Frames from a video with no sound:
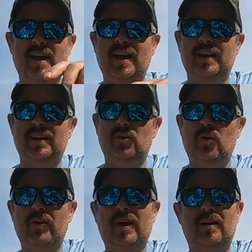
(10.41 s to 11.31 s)
And uh,
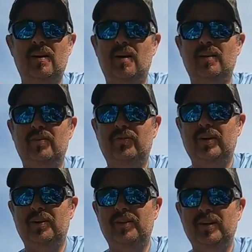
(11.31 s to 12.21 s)
we've had a lot of
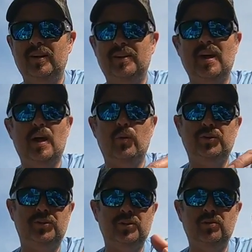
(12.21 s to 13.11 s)
uh, the uh,
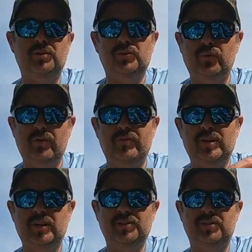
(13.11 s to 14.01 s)
Daiwa Tatulas. We've
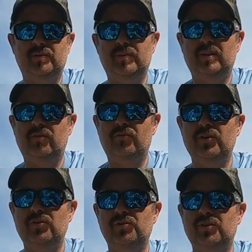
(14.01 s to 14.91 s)
even done some uh,
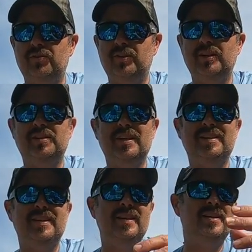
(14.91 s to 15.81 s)
reviews on the
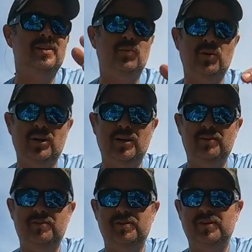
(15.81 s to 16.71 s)
C Ts, the one
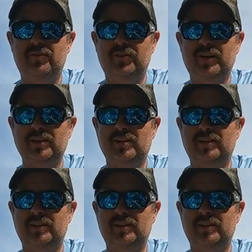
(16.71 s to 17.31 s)
hundreds, different things